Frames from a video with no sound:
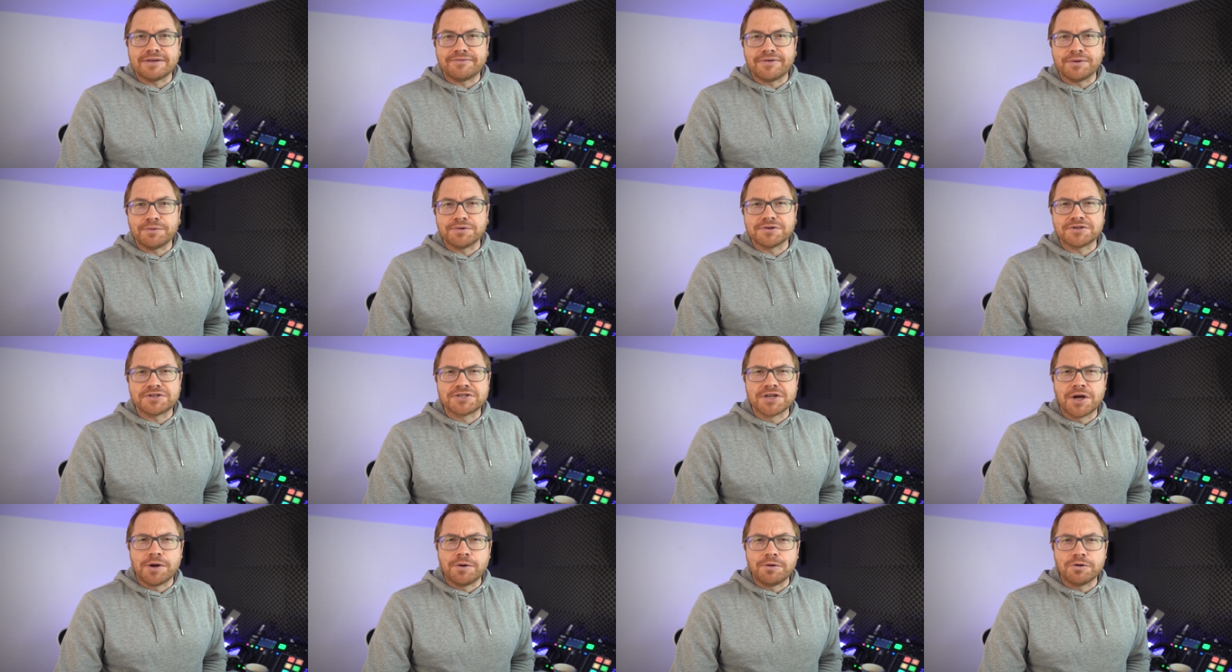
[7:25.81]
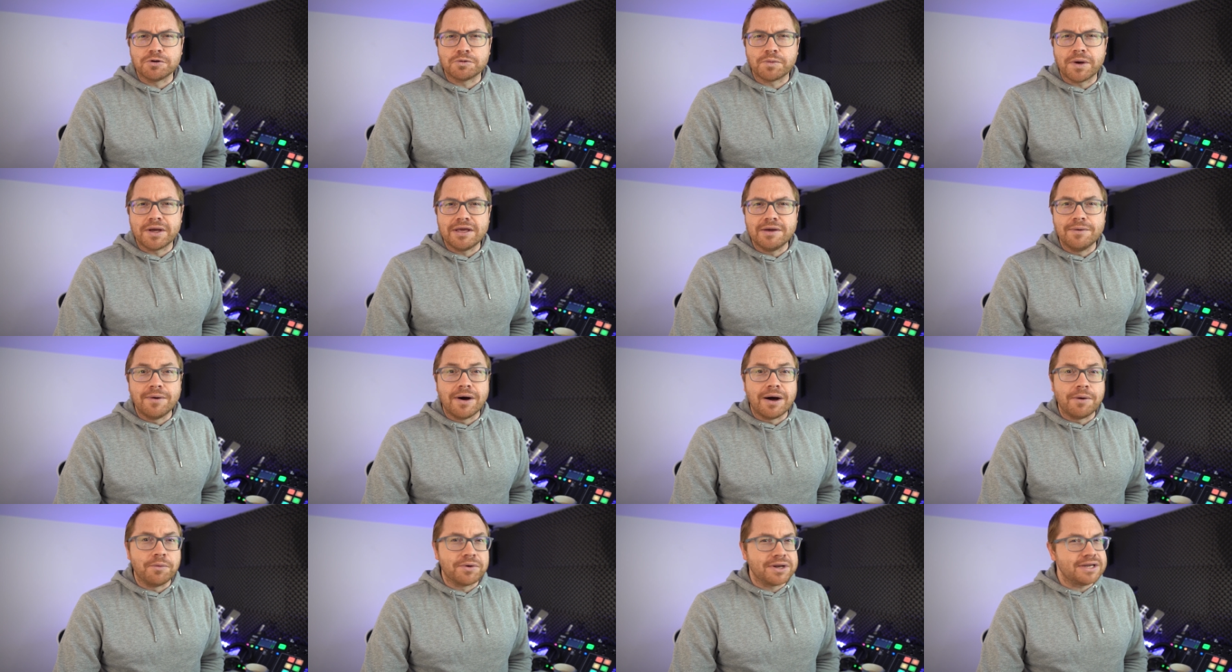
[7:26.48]
If it was sold where
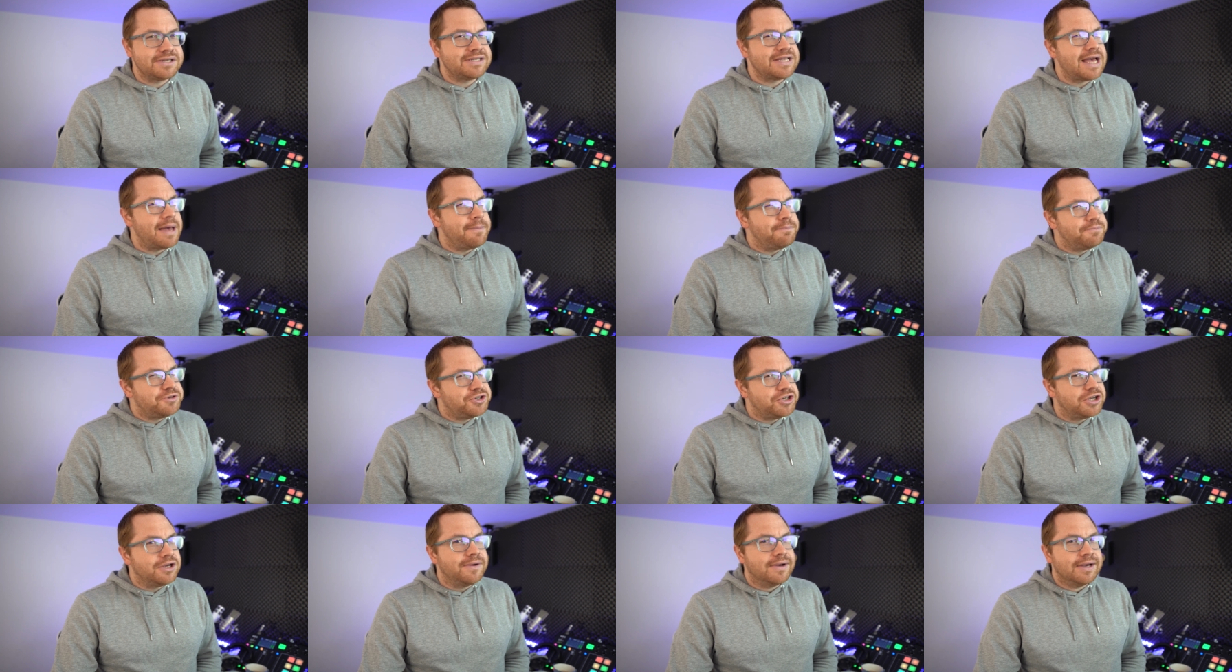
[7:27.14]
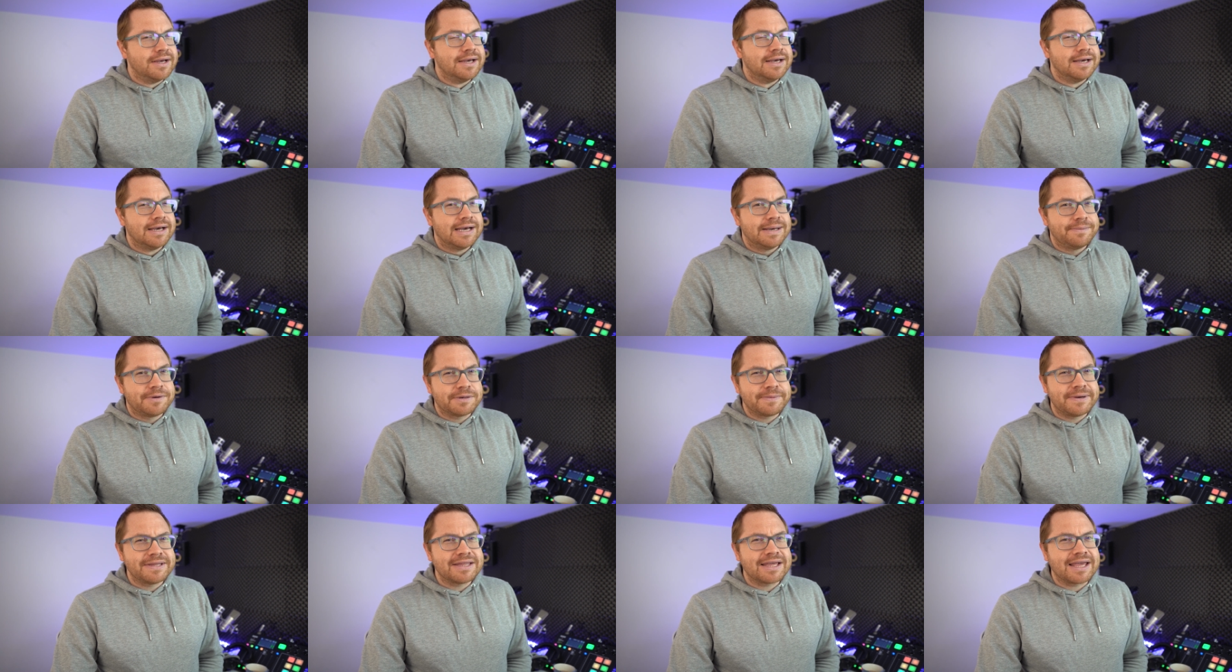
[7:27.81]
you are, would it tempt you? And
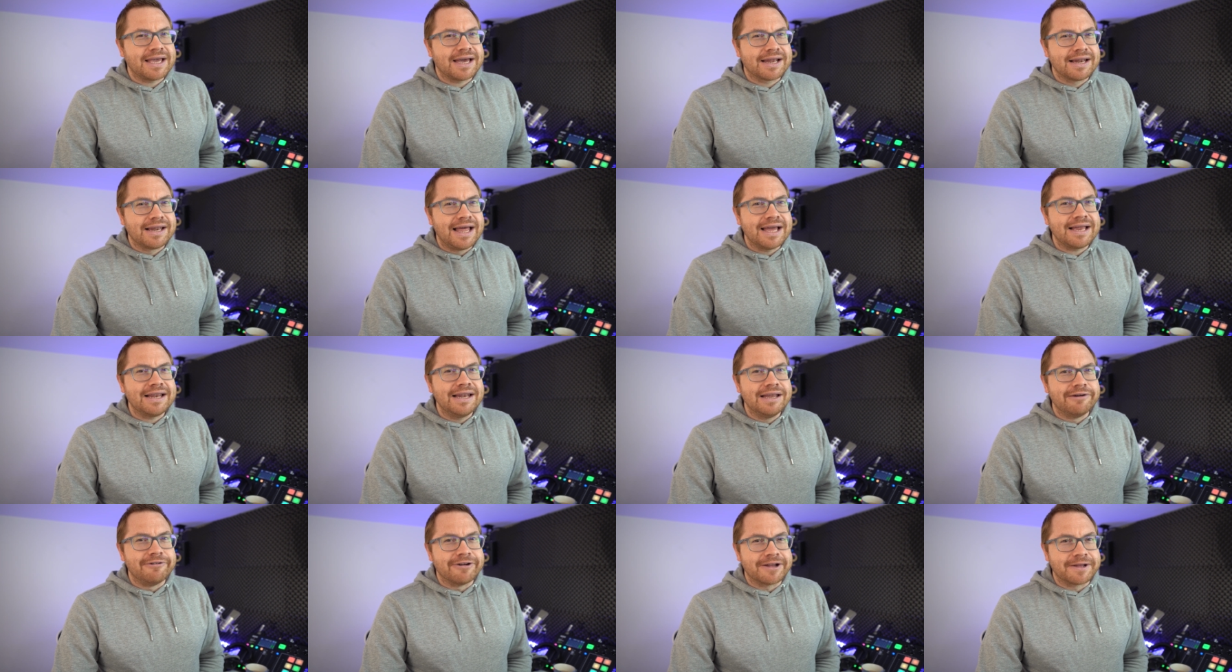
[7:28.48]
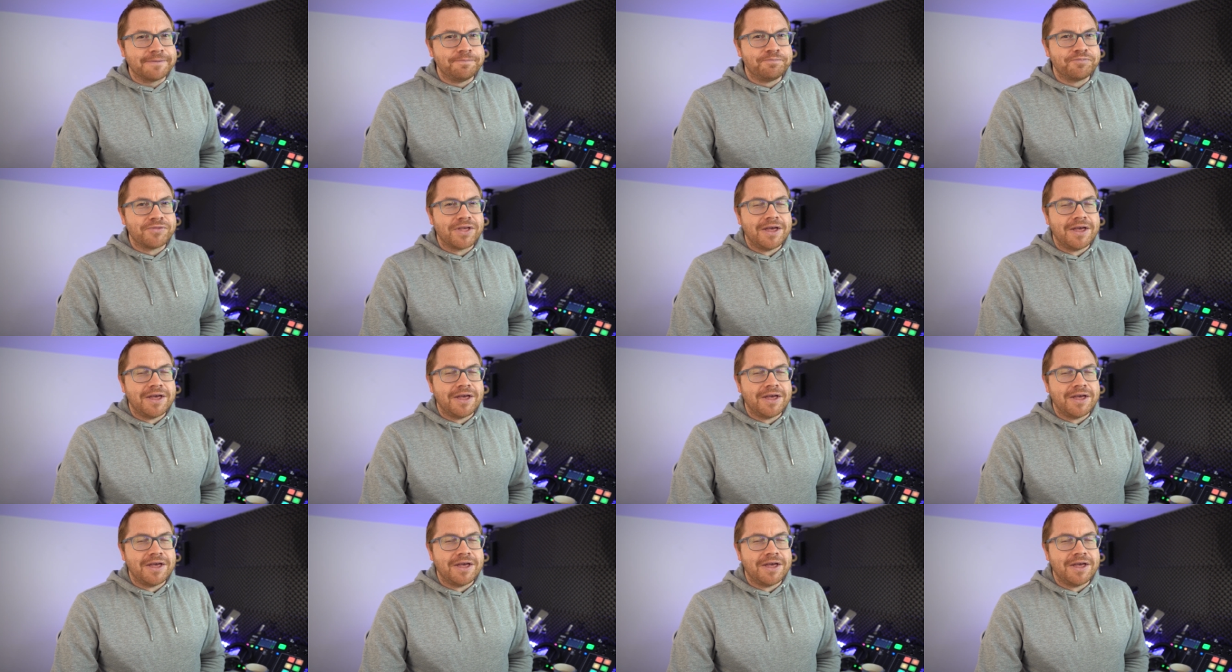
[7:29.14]
what about the Cadillac Lyriq?